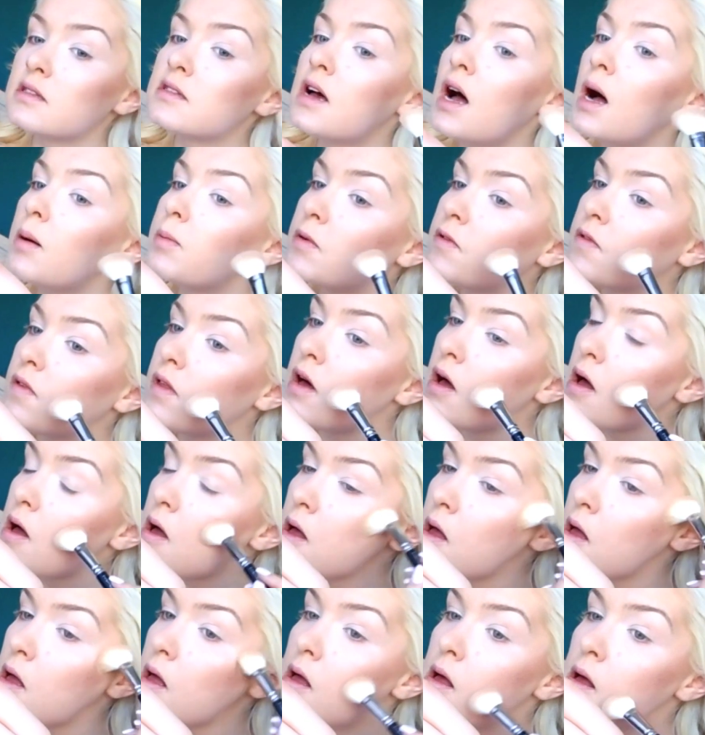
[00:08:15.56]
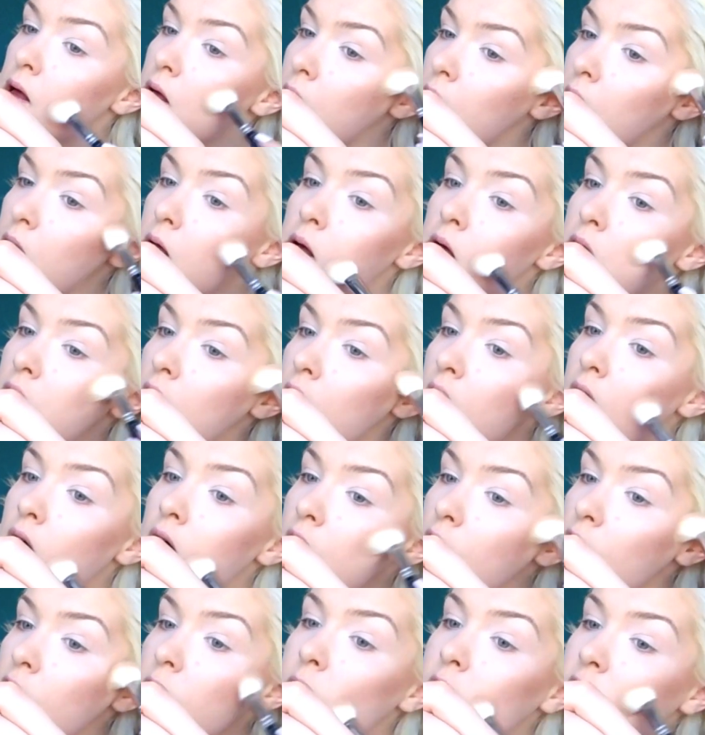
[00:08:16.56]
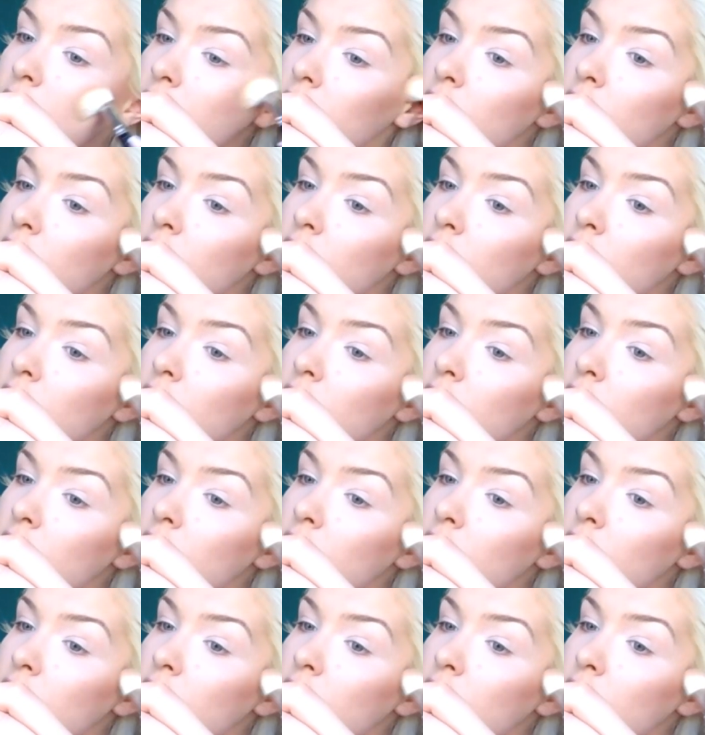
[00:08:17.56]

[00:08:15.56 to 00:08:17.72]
on top of the hollow of my